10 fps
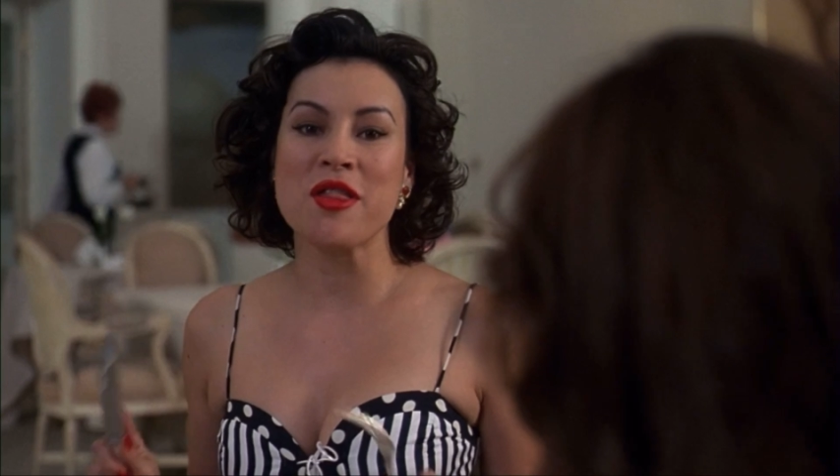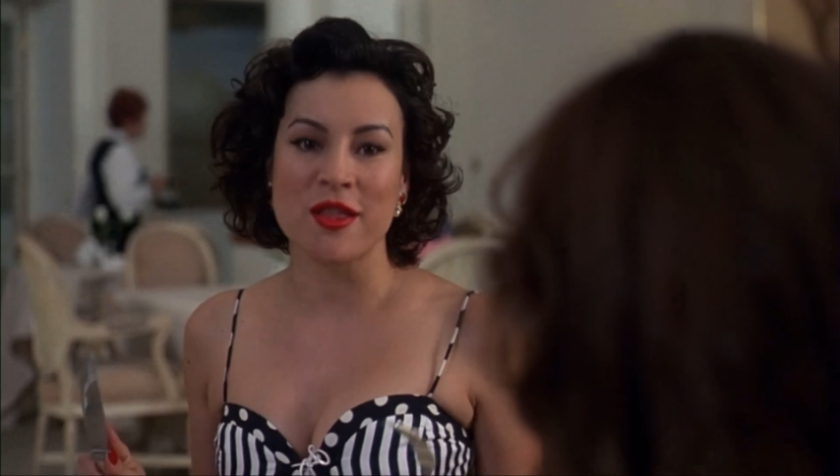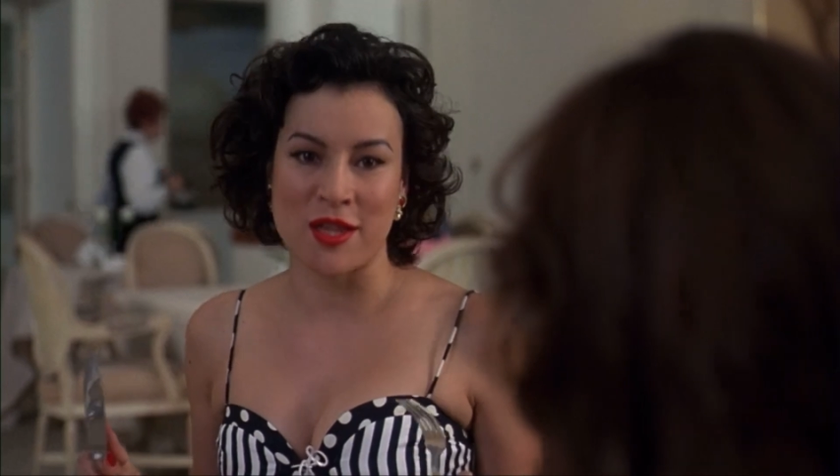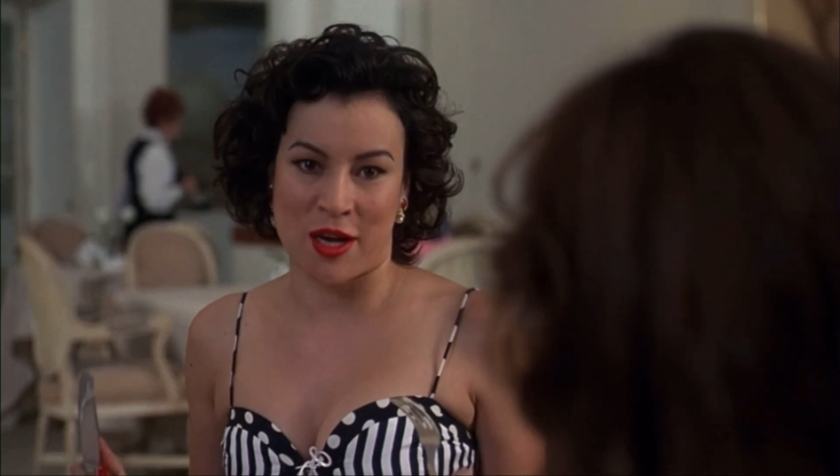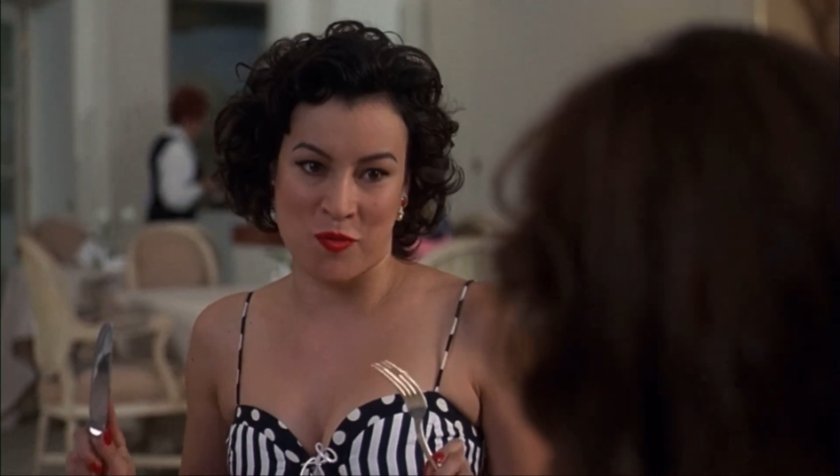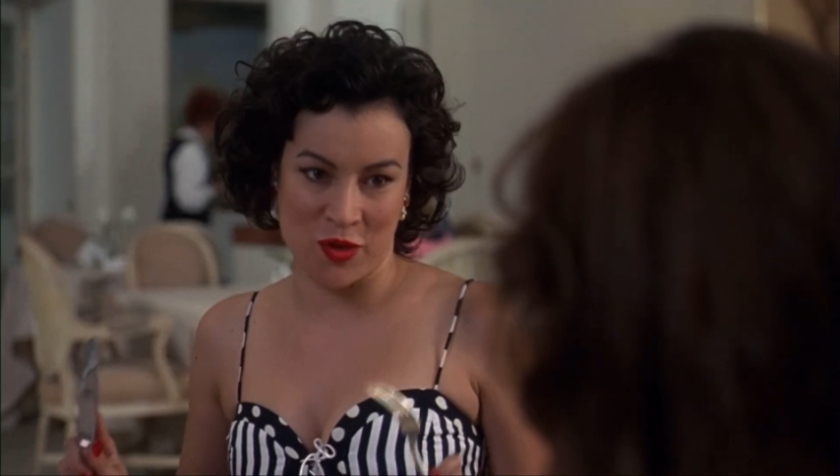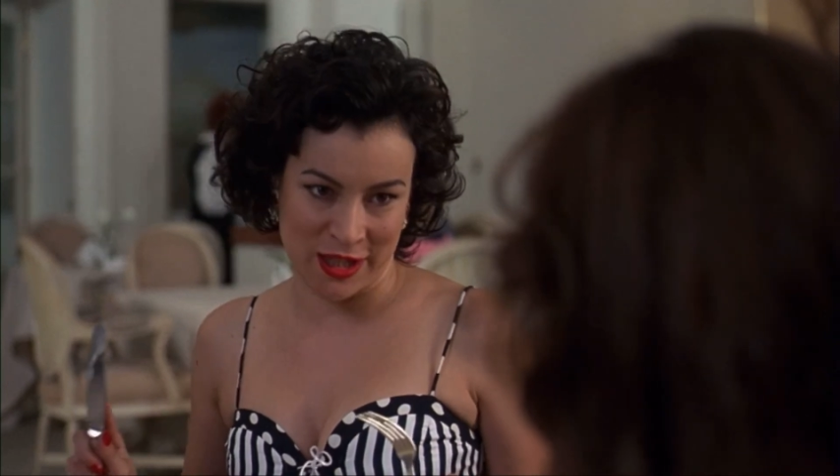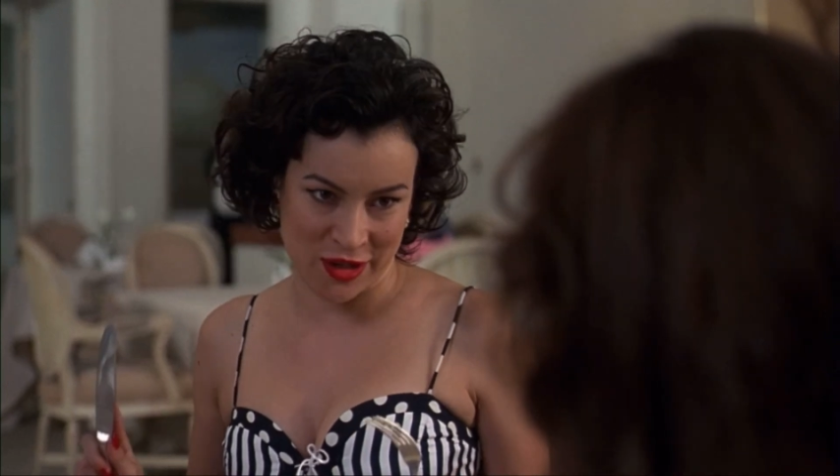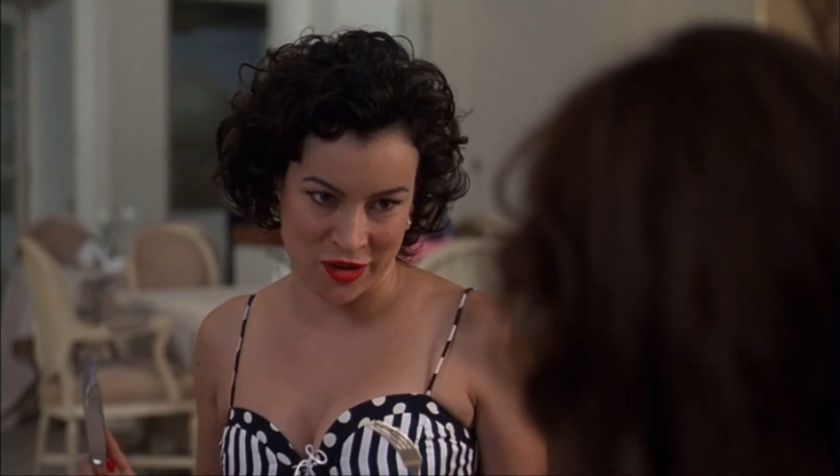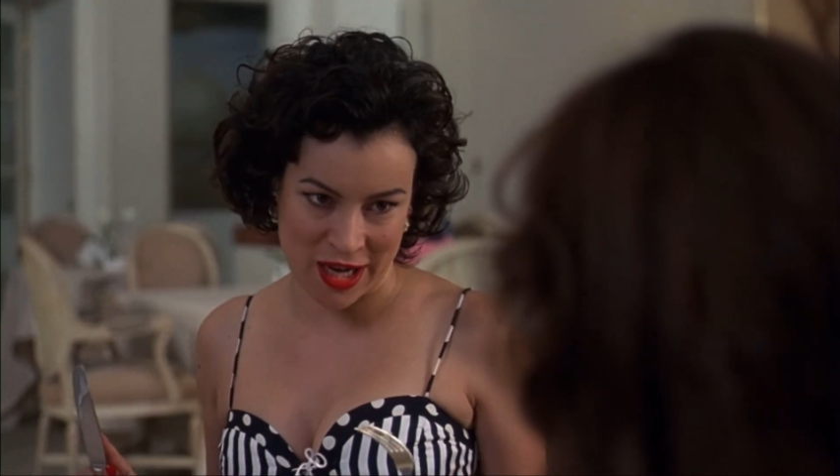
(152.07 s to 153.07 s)
thing that I'm
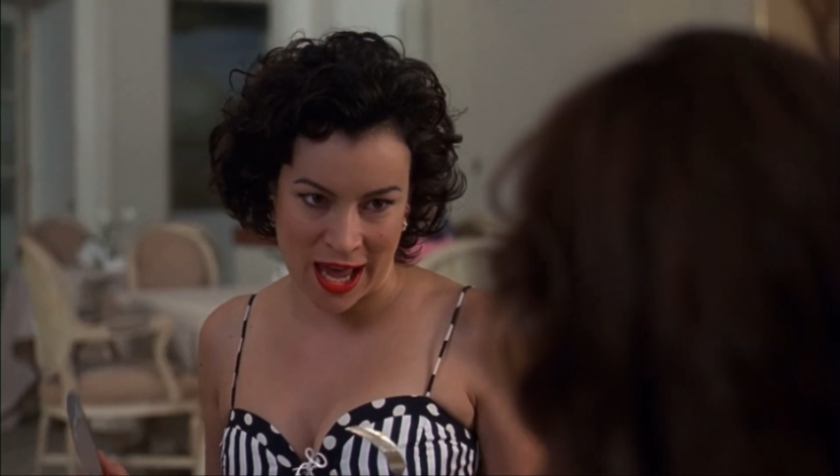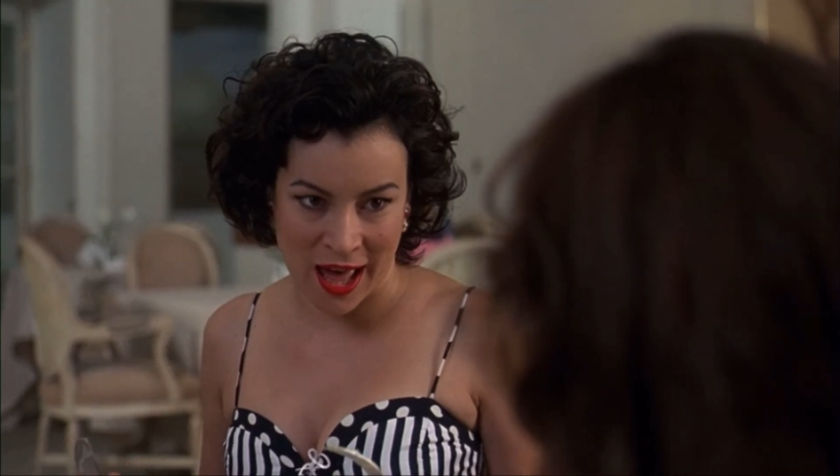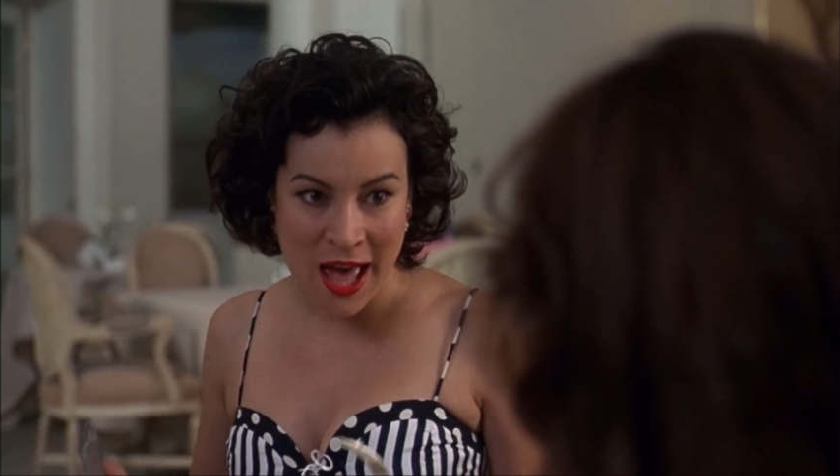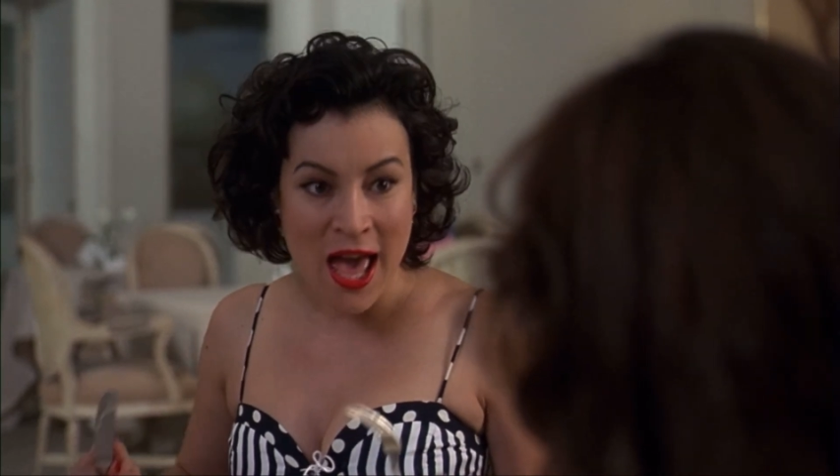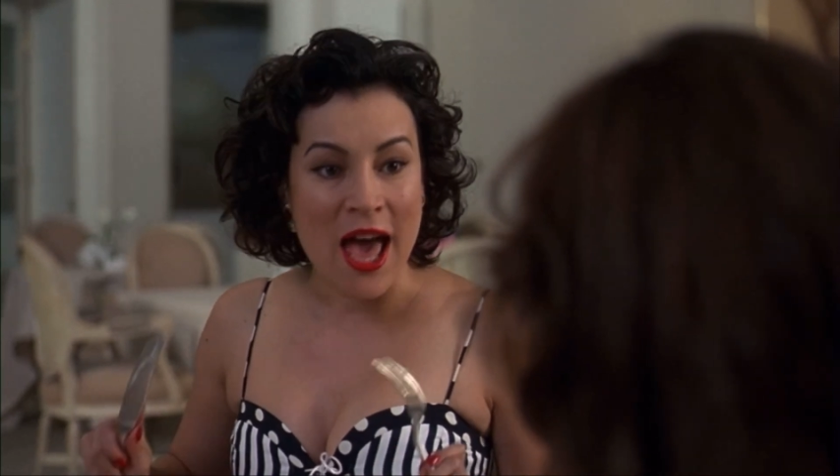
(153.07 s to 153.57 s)
really good at,